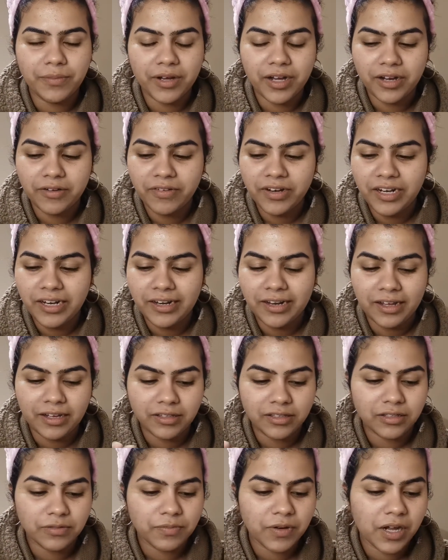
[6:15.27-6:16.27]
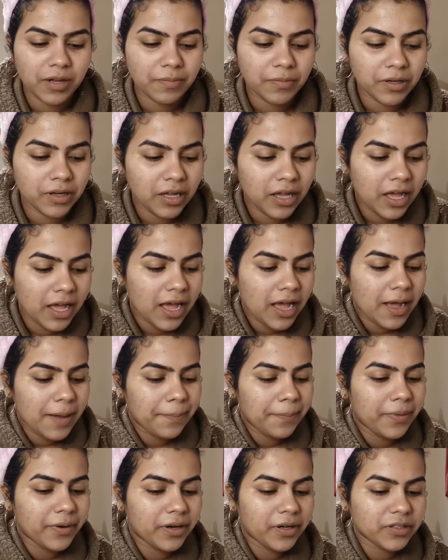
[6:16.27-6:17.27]
I really like this primer,
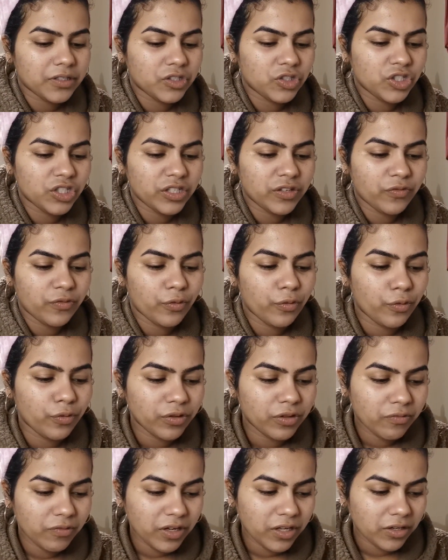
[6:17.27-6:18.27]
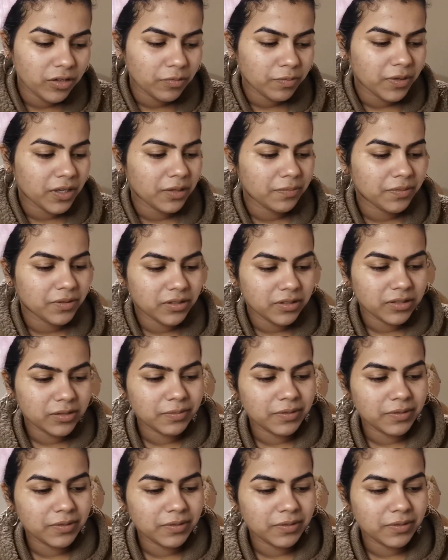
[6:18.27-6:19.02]
but just for the video purpose,